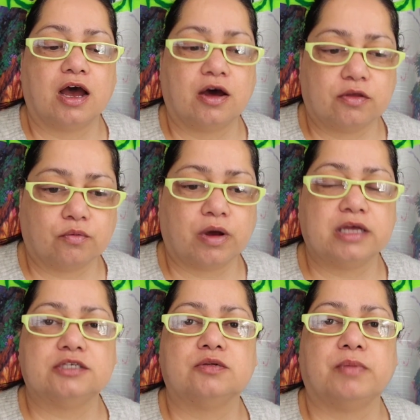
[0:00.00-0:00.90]

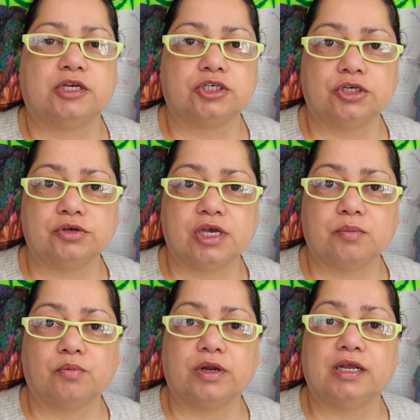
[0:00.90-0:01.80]
Otherwise, make sure you
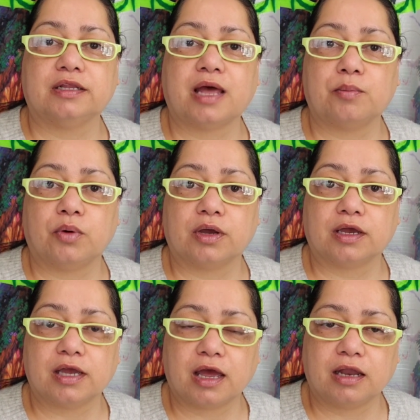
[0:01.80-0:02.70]
keep reading that book
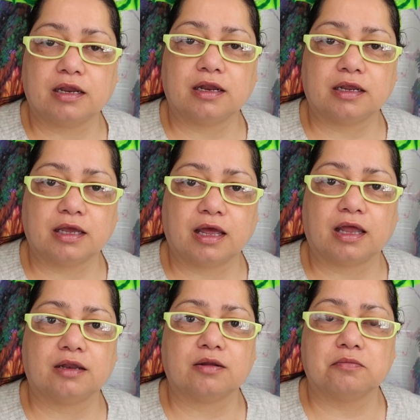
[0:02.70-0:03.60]
again and
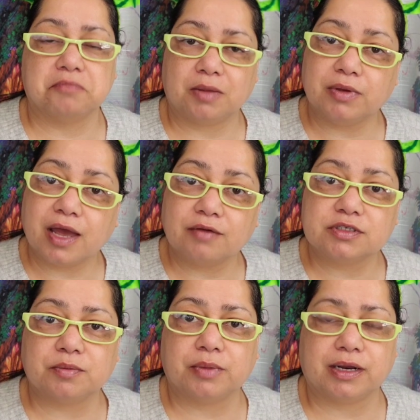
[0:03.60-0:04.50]
again. Maybe have
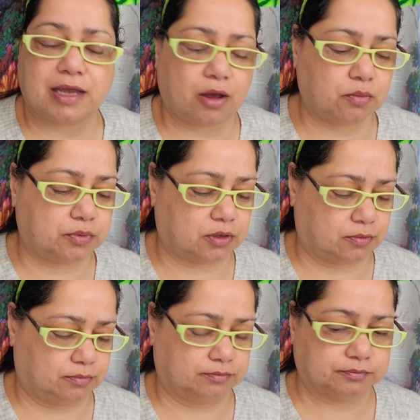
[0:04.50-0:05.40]
somebody help you.
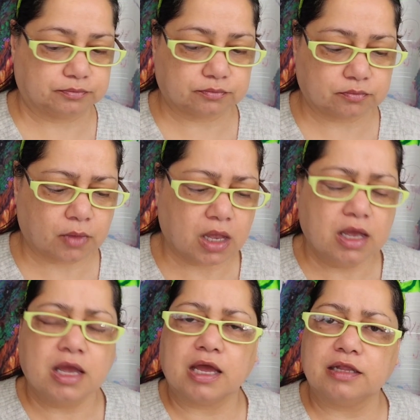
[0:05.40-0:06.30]

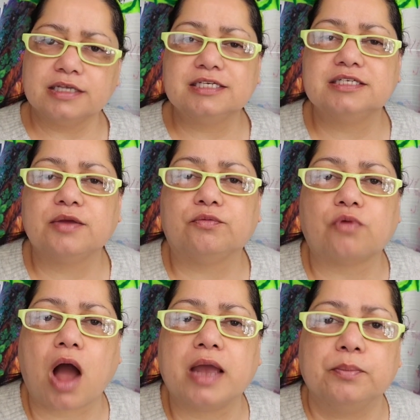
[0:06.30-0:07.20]
And this is a
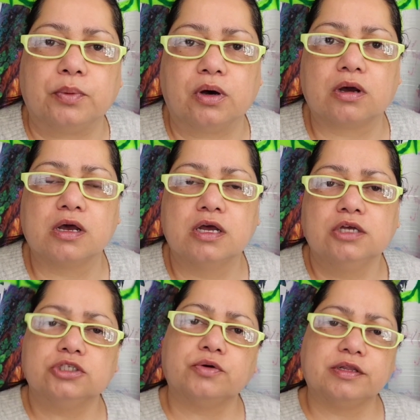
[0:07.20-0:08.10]
rhyme book.
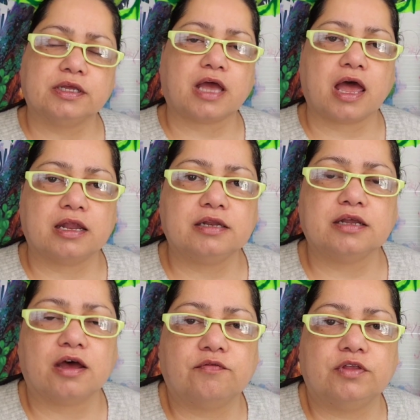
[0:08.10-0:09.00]
So at the
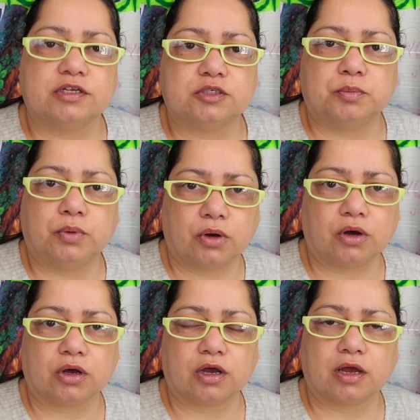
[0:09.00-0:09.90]
end of this
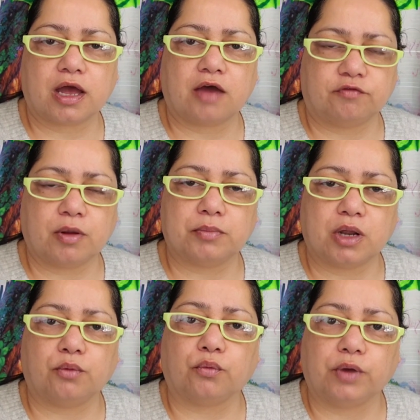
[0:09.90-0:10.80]
book, after I'm
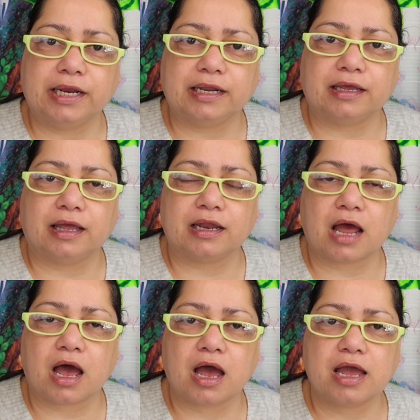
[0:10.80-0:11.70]
done reading it,
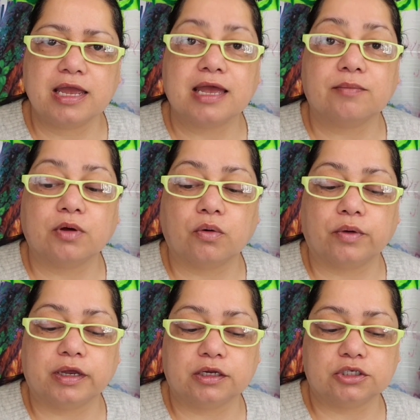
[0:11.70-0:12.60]
I am
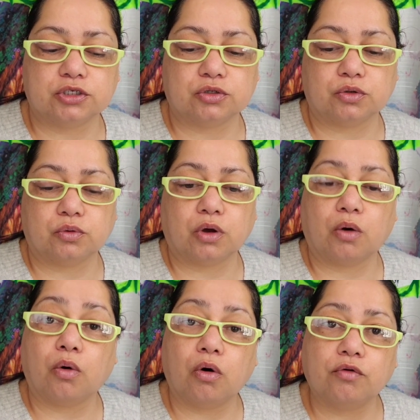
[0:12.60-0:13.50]
going to
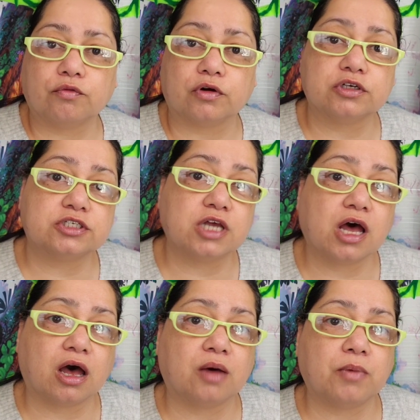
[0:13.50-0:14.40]
go over
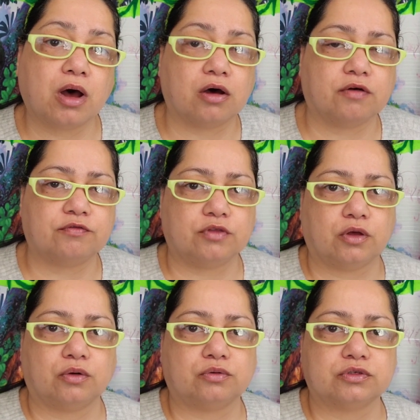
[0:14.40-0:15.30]
some of
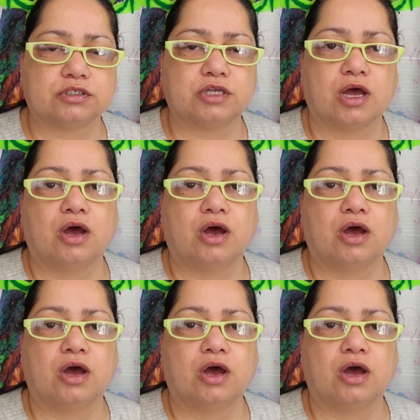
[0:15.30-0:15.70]
those